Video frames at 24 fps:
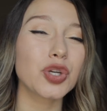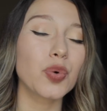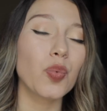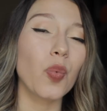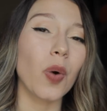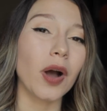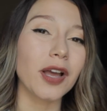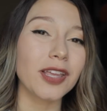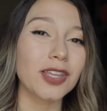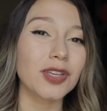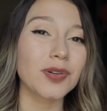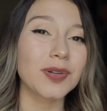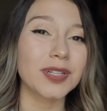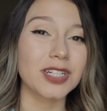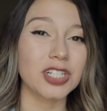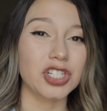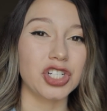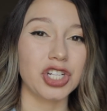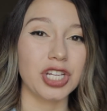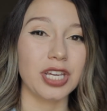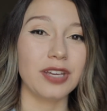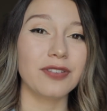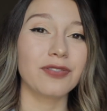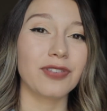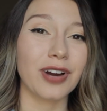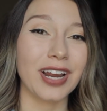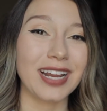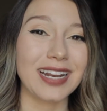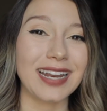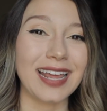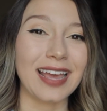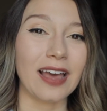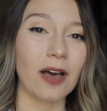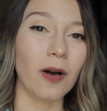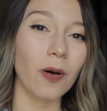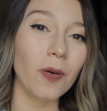what you can achieve right
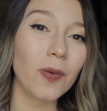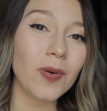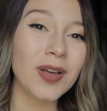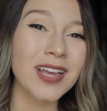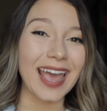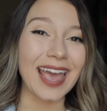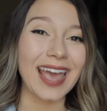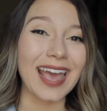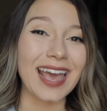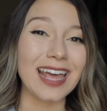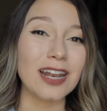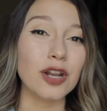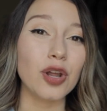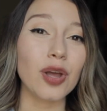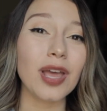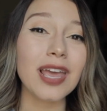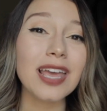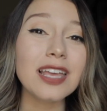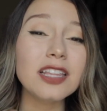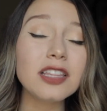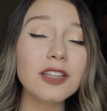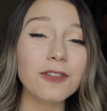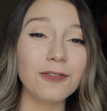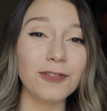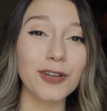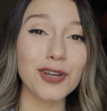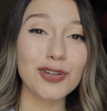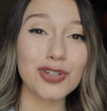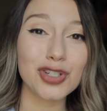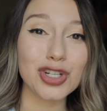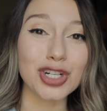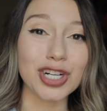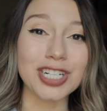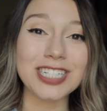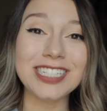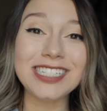now. And in the
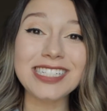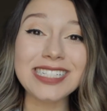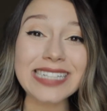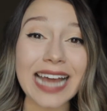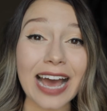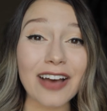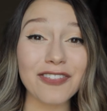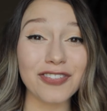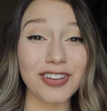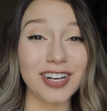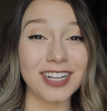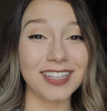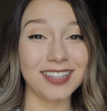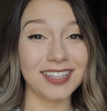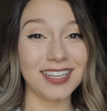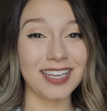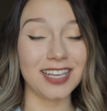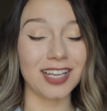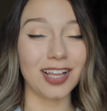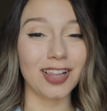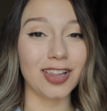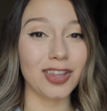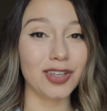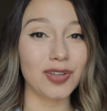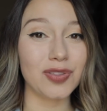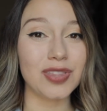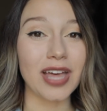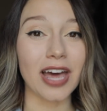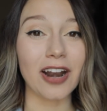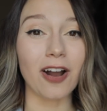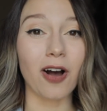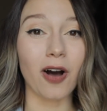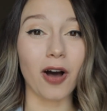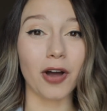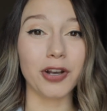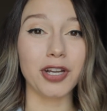future, definitely include
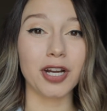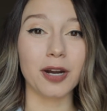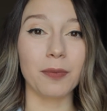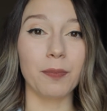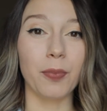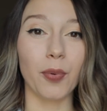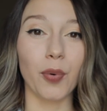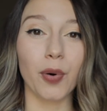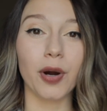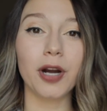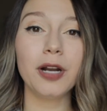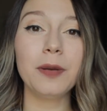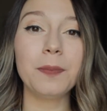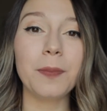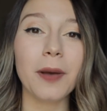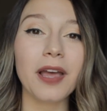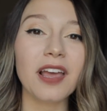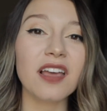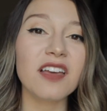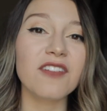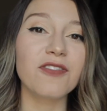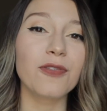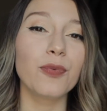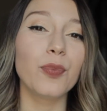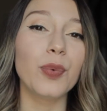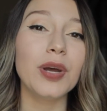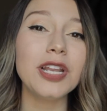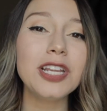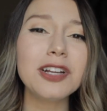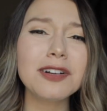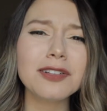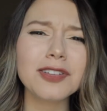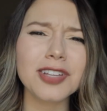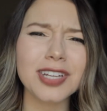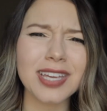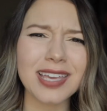that on your board. But if when
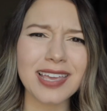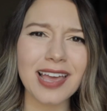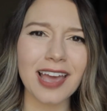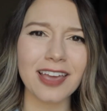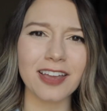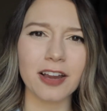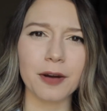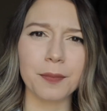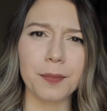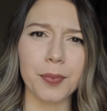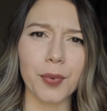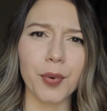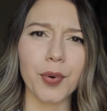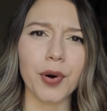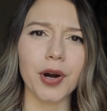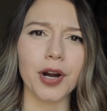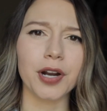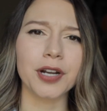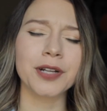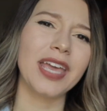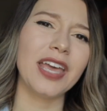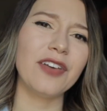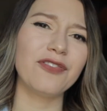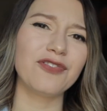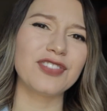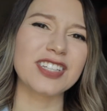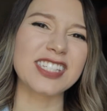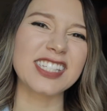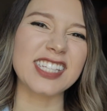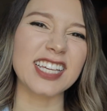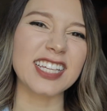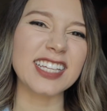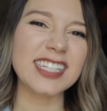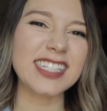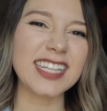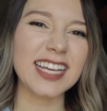you're looking at your board, it
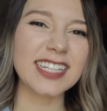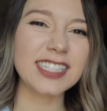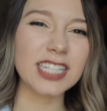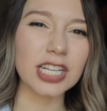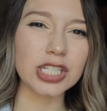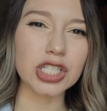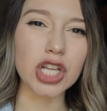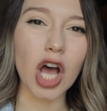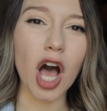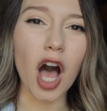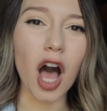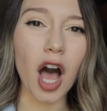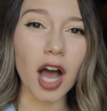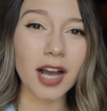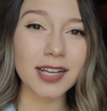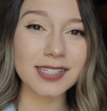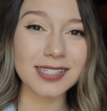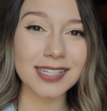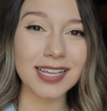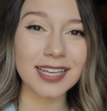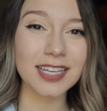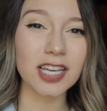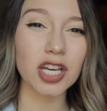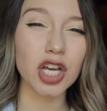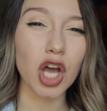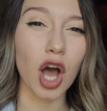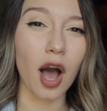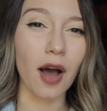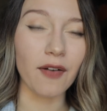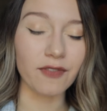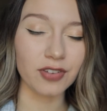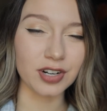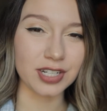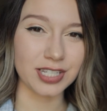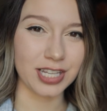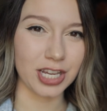facilitates a toxic
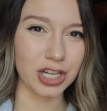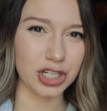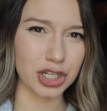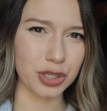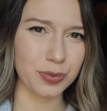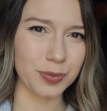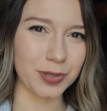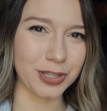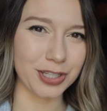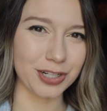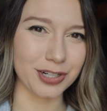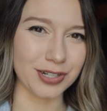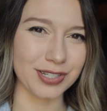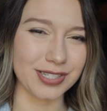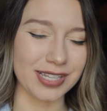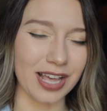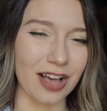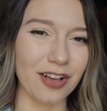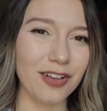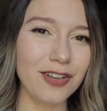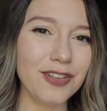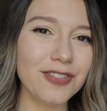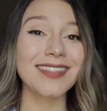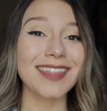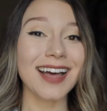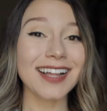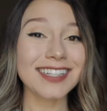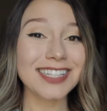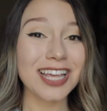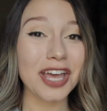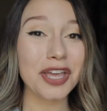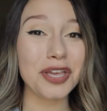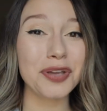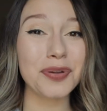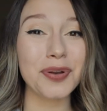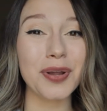conversation with yourself, that's
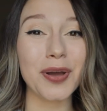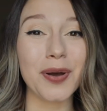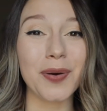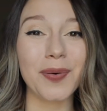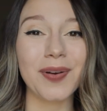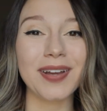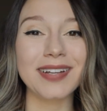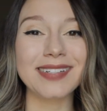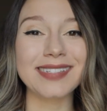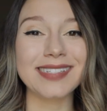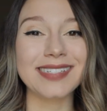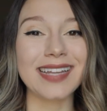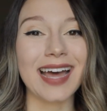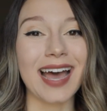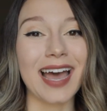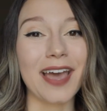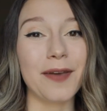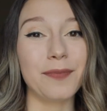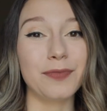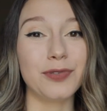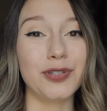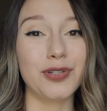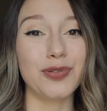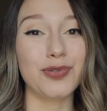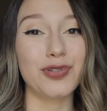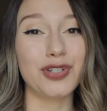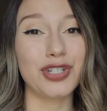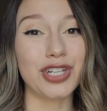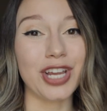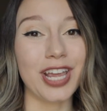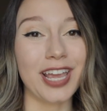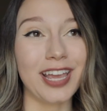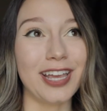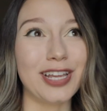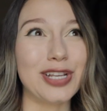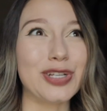how you know it's time to
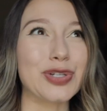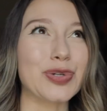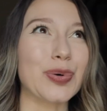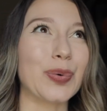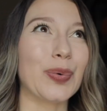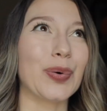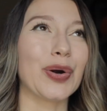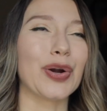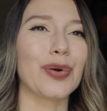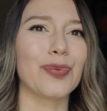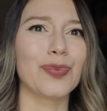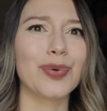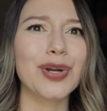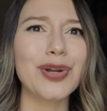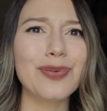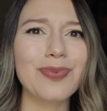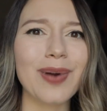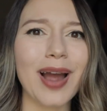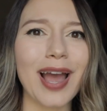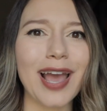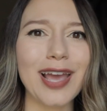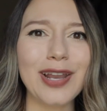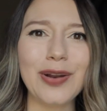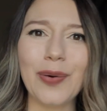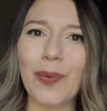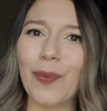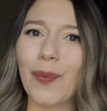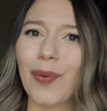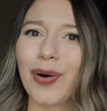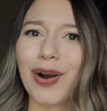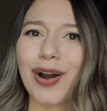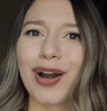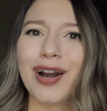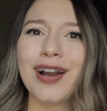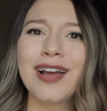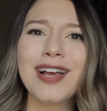change or rewrite
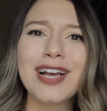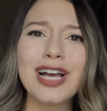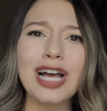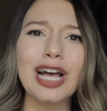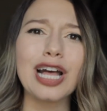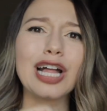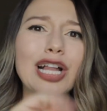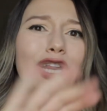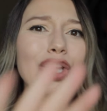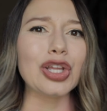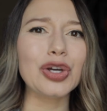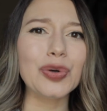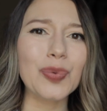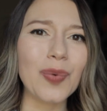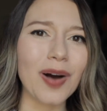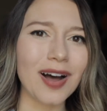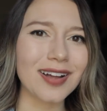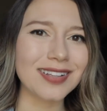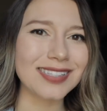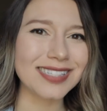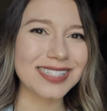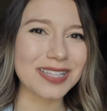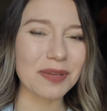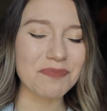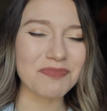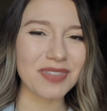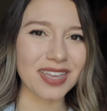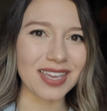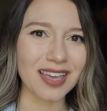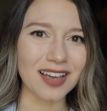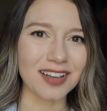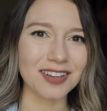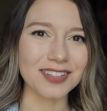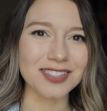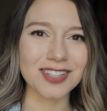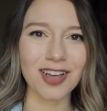or glue on
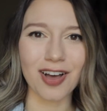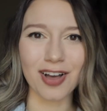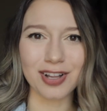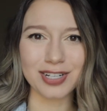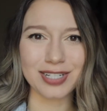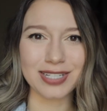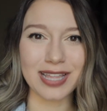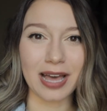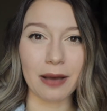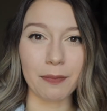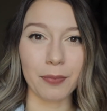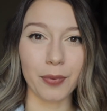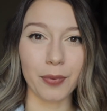something else onto that